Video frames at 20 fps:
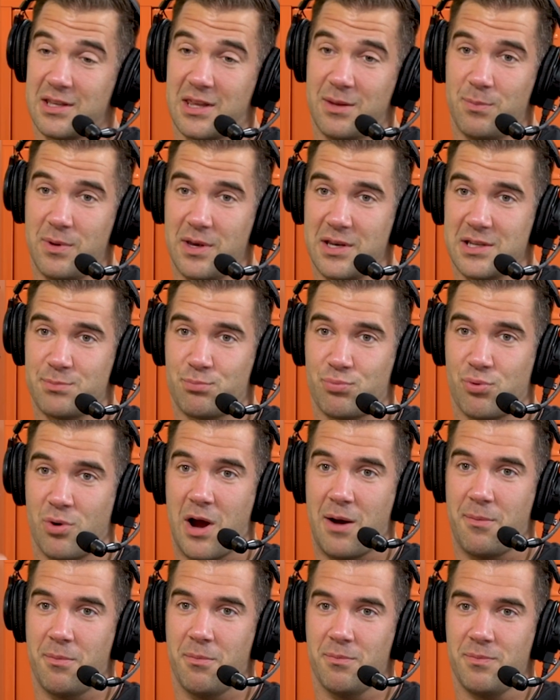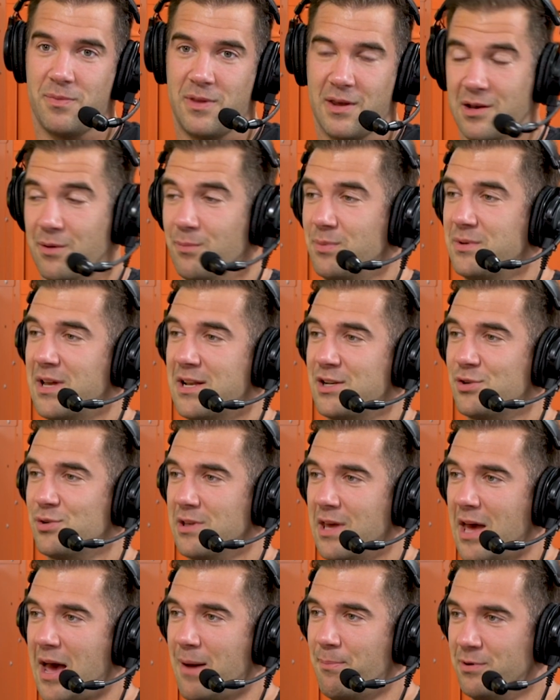like the biggest problem that could
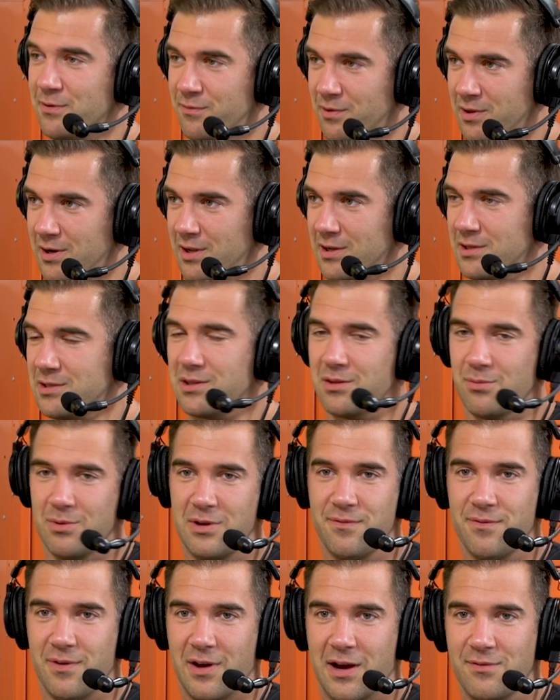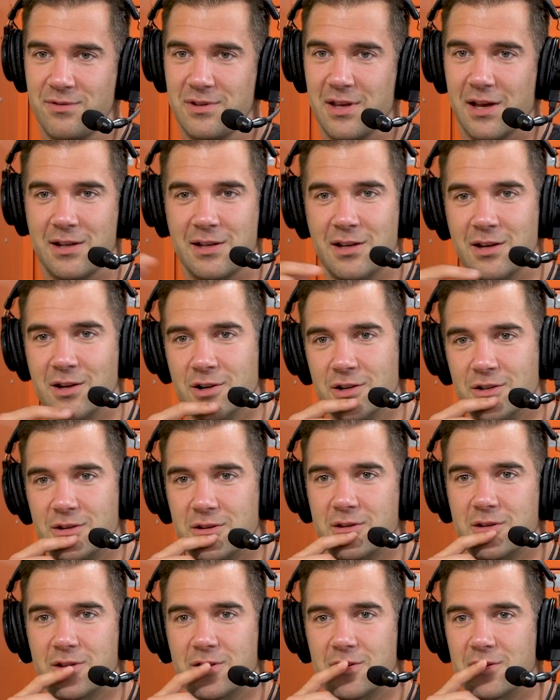potentially happen over the next three, five, ten years?